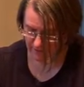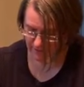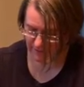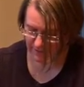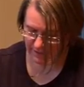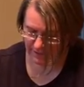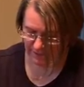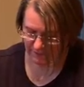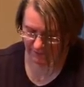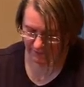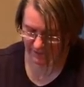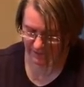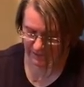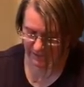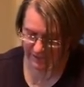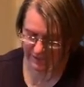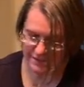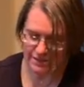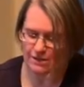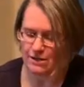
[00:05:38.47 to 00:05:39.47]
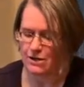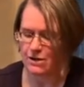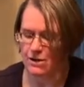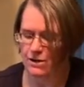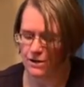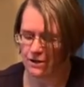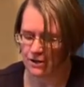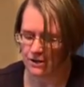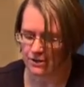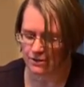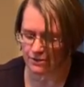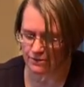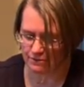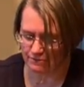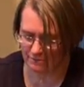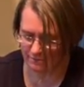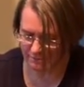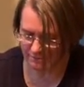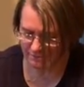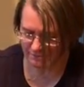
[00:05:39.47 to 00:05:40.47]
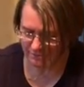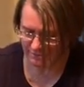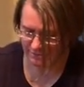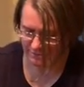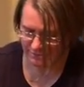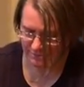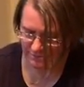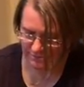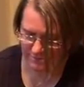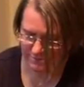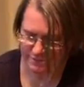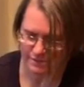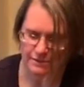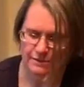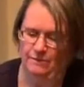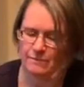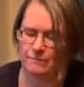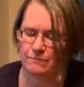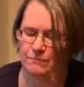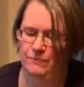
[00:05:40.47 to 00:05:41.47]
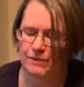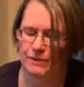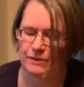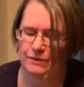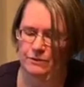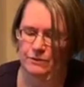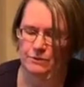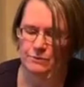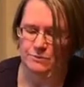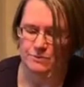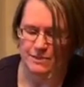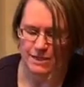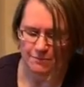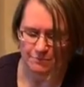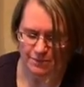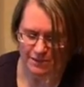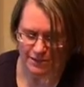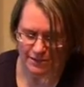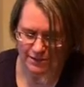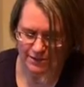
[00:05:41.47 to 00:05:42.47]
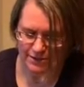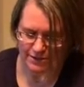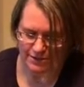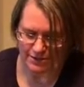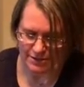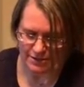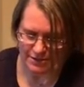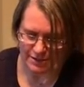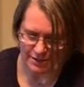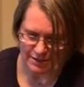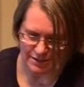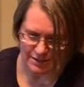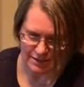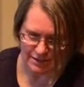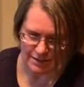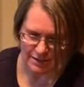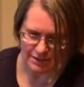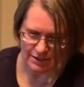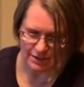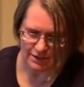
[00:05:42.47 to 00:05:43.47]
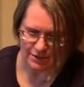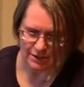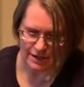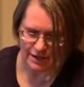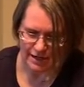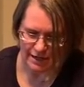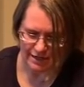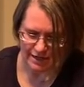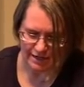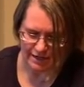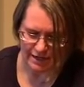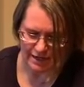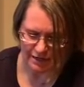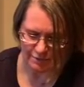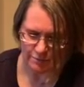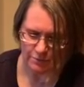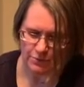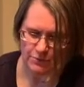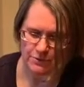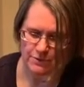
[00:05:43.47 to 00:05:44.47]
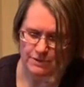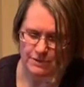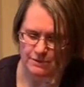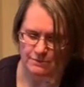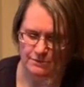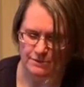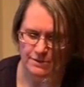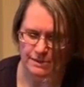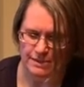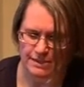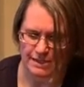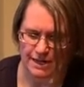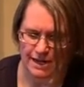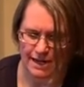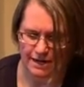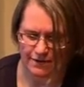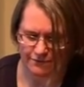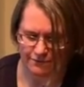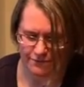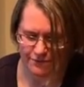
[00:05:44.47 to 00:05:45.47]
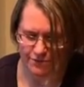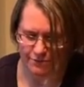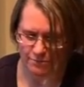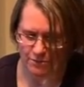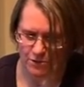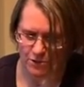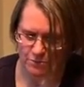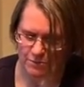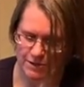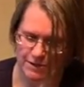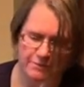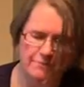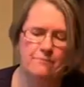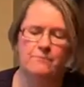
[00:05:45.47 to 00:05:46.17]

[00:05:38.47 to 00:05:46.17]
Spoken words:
Okay, and once you get it all looped up here, then you can go ahead and kind of pull these really tight for the moment,